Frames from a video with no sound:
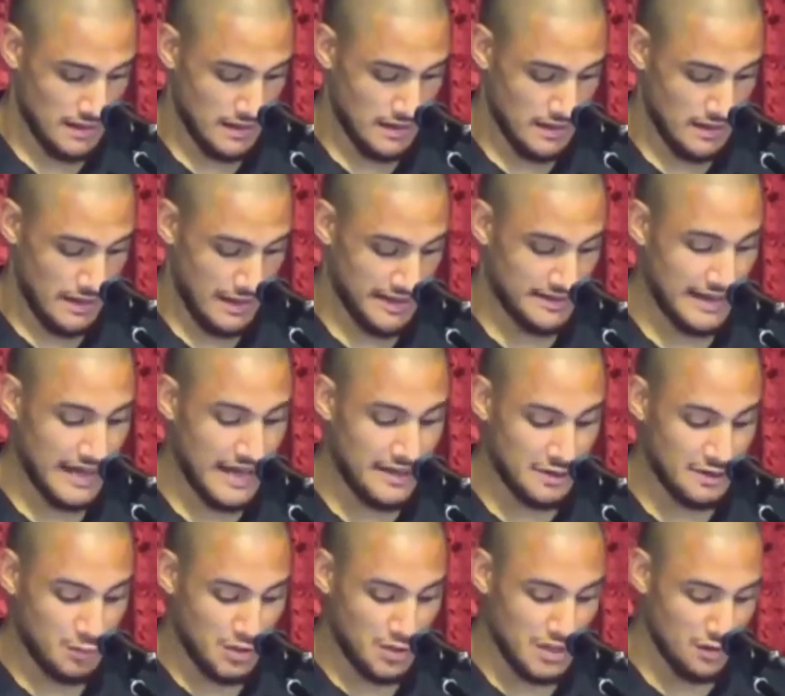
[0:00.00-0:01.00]
In Adam,
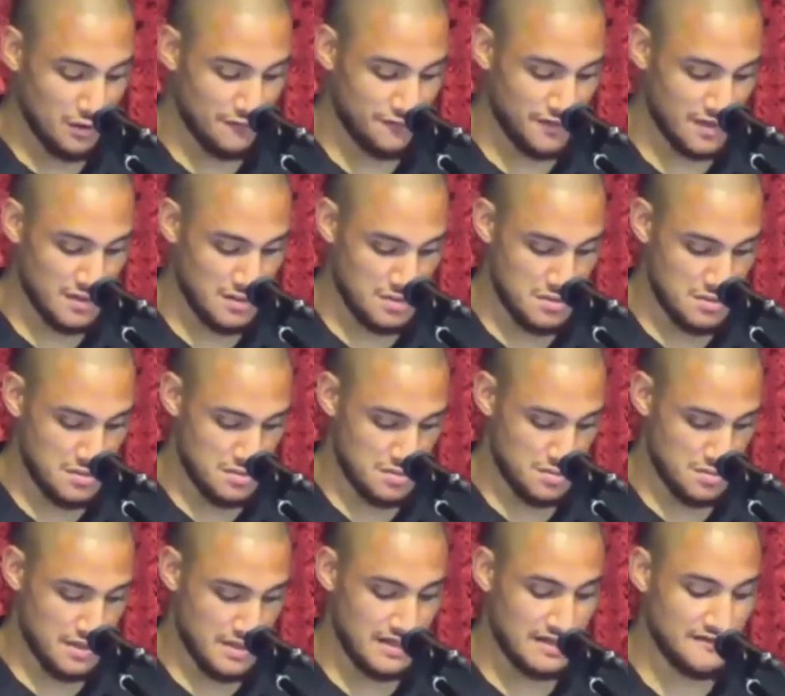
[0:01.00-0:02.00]
we all fell.
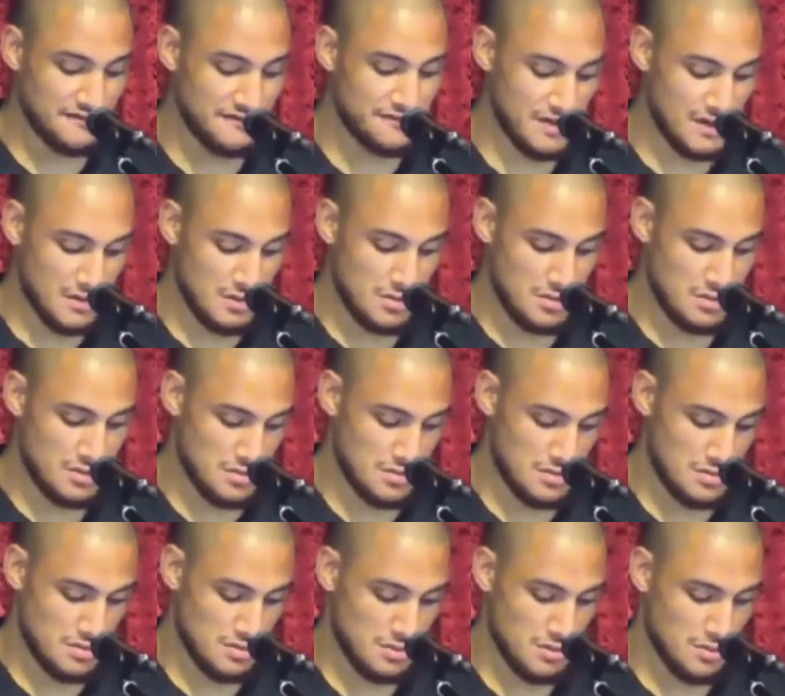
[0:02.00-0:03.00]
When he fell,
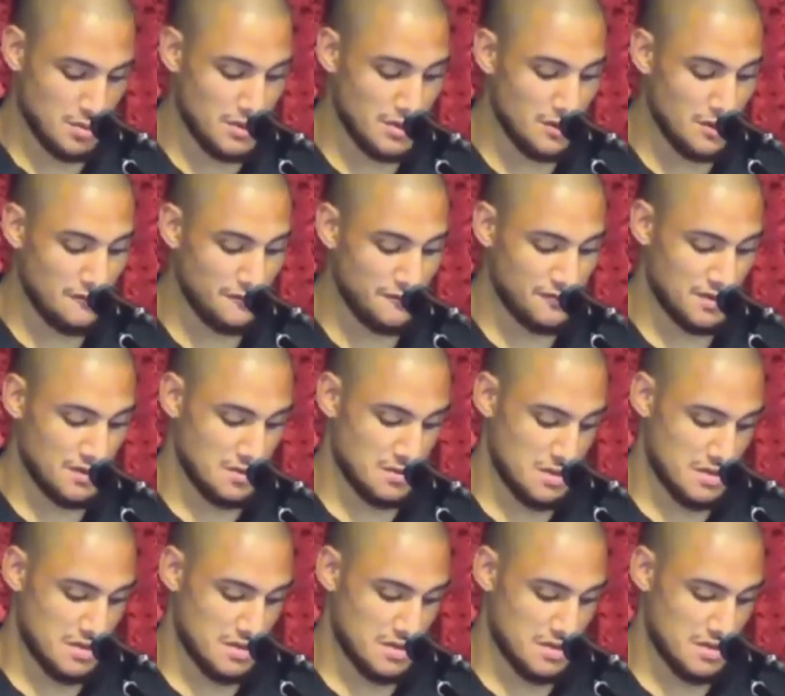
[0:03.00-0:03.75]
we all fell.